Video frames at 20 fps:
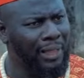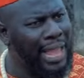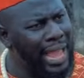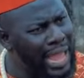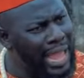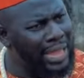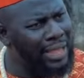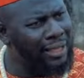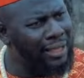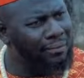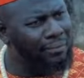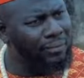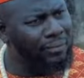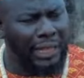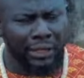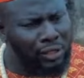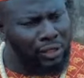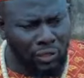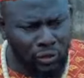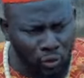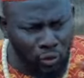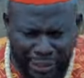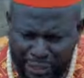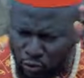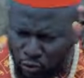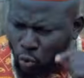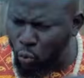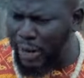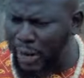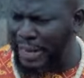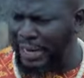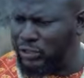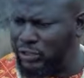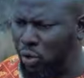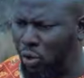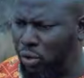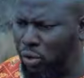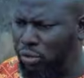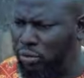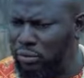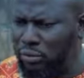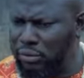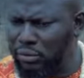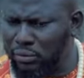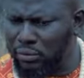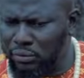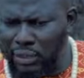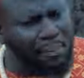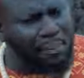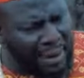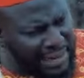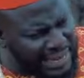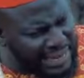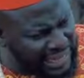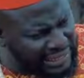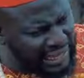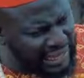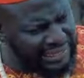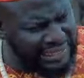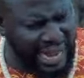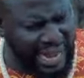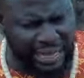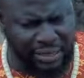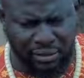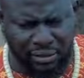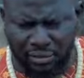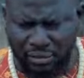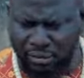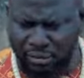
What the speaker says: Eh? You didn't do well at all. Imeria Chacha.